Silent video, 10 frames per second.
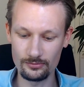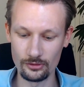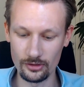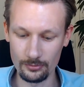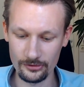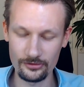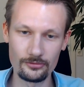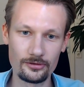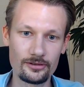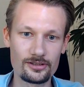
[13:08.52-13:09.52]
more
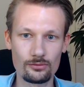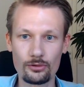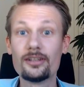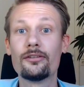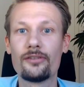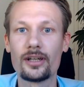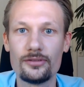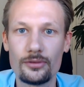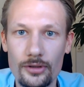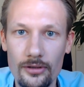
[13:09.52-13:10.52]
opportunities within the
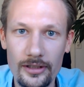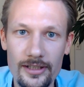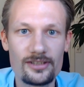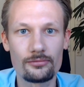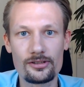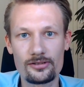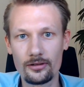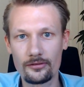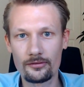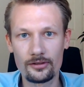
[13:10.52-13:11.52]
5G world as a
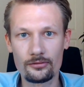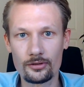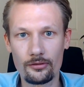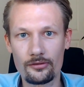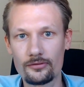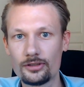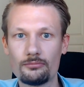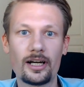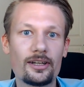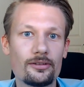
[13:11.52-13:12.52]
result of the growth of
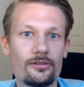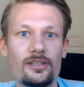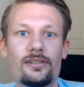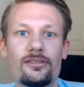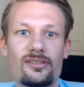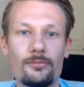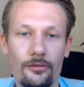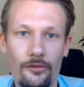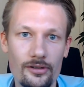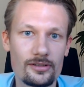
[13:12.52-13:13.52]
IoT and
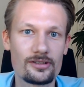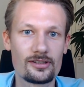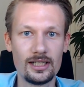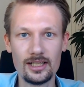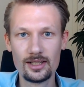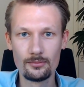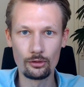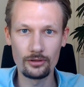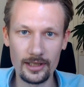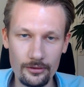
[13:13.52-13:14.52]
smart things,
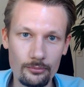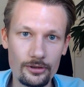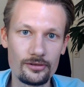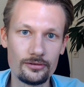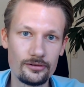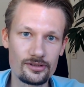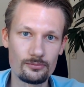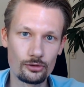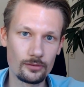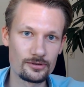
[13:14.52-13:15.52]
more cloud opportunities,
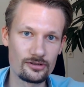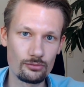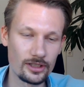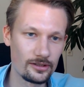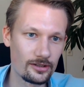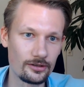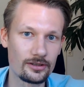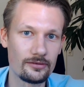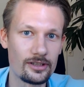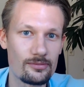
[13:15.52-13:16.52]
more options within the
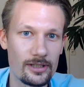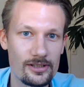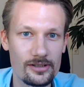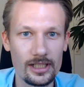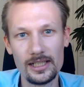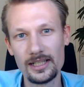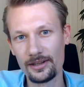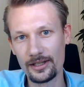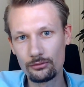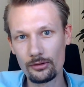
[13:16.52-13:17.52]
connectivity space.
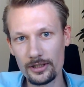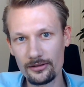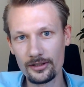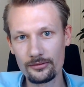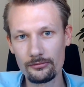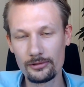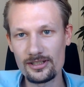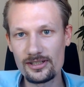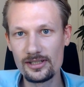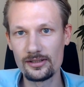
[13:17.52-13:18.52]
And that will mean that we will
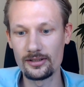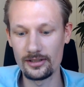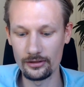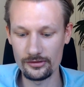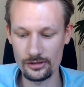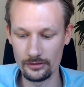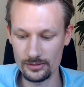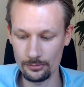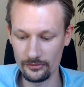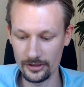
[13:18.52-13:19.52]
see a lot of
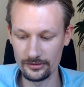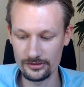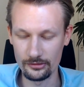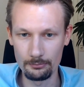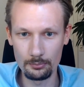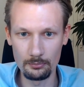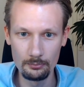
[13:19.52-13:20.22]
service providers sort of